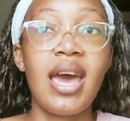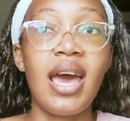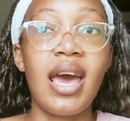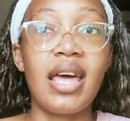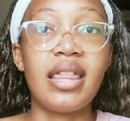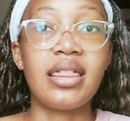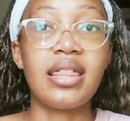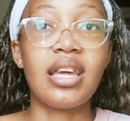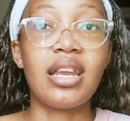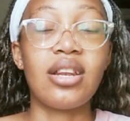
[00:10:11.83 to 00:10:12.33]

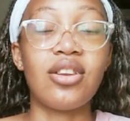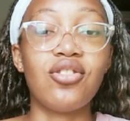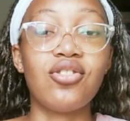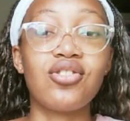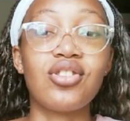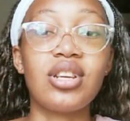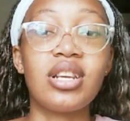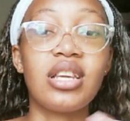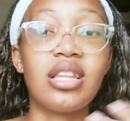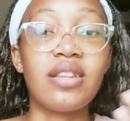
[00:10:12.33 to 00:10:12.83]
and then
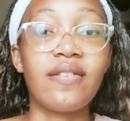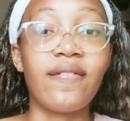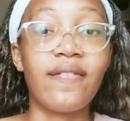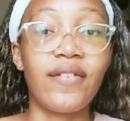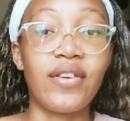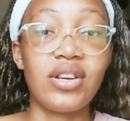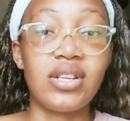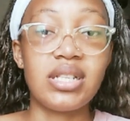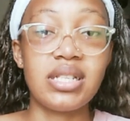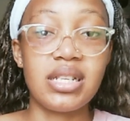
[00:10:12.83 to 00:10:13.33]
usually the
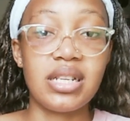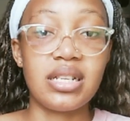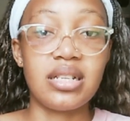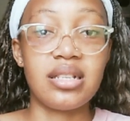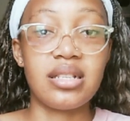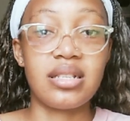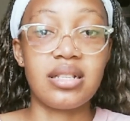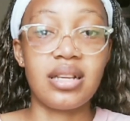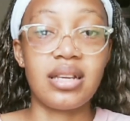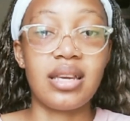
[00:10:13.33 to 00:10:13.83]
first
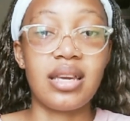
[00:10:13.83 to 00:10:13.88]
years